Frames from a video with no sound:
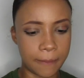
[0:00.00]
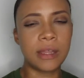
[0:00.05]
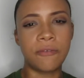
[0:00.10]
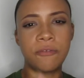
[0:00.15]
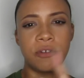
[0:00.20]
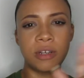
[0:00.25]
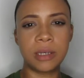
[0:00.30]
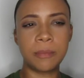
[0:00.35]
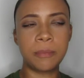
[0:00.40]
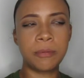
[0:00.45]
I
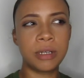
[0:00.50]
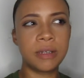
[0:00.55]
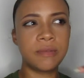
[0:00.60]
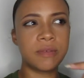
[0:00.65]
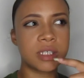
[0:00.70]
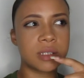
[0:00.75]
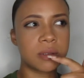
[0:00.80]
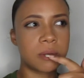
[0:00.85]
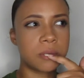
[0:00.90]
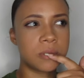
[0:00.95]
think the
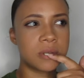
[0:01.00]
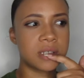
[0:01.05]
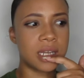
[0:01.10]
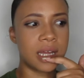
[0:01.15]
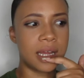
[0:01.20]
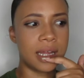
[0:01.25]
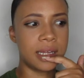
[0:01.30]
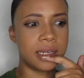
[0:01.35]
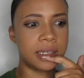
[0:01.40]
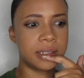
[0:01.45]
previous one was
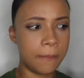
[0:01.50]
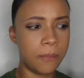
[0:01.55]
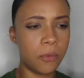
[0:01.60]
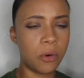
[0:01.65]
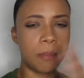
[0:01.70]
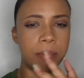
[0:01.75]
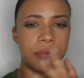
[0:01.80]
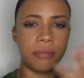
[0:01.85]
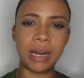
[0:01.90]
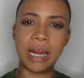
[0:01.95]
like
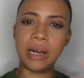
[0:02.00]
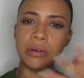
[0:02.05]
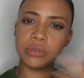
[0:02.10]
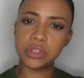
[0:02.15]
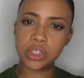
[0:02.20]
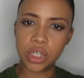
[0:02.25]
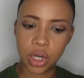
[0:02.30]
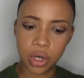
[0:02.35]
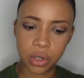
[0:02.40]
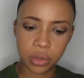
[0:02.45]
more brown
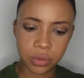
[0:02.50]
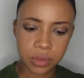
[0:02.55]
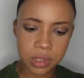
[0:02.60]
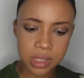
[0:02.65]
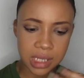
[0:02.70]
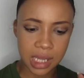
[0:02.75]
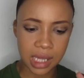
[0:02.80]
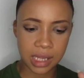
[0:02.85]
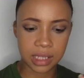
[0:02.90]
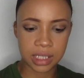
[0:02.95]
tones,
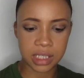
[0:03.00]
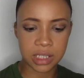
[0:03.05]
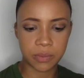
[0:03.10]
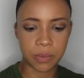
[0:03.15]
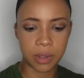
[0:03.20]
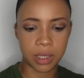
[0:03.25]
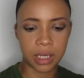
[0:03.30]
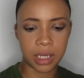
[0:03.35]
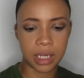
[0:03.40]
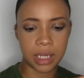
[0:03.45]
and this
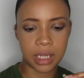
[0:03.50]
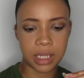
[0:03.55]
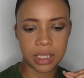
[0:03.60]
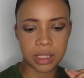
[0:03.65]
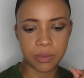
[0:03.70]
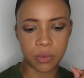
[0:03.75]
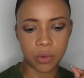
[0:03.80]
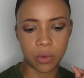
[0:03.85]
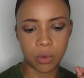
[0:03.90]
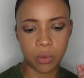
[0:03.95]
one
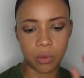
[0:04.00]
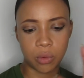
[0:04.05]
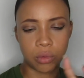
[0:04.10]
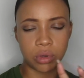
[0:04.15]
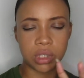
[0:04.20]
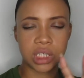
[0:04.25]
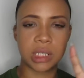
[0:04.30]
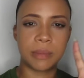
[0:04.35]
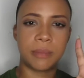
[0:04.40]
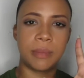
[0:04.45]
is more
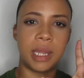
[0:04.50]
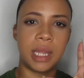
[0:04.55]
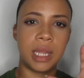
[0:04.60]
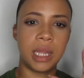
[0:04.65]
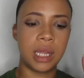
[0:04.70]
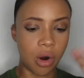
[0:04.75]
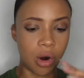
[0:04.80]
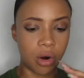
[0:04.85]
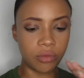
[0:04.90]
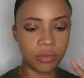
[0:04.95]

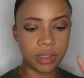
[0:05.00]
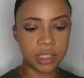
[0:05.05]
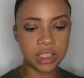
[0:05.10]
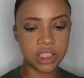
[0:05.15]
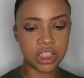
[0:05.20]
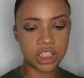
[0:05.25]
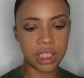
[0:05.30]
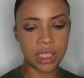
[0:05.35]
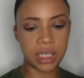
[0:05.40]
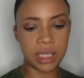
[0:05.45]
autumny,
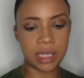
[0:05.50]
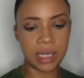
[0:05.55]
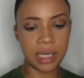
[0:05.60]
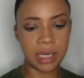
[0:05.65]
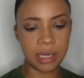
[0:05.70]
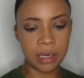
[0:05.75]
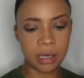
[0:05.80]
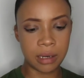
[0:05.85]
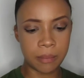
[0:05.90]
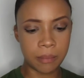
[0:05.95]

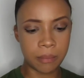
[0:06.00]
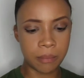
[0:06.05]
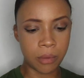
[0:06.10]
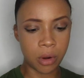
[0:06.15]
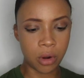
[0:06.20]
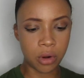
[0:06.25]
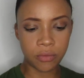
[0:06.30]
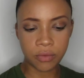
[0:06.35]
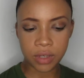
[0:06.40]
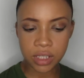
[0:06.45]
orangey,
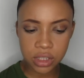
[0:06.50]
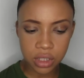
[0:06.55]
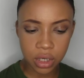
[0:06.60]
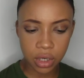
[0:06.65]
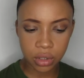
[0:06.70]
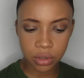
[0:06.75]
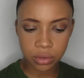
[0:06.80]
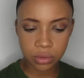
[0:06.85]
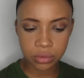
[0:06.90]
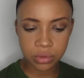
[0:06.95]
mauvey
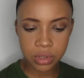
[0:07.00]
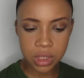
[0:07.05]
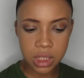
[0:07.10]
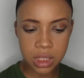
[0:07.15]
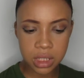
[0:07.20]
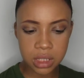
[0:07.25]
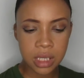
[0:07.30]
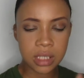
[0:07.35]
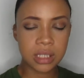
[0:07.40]
tones.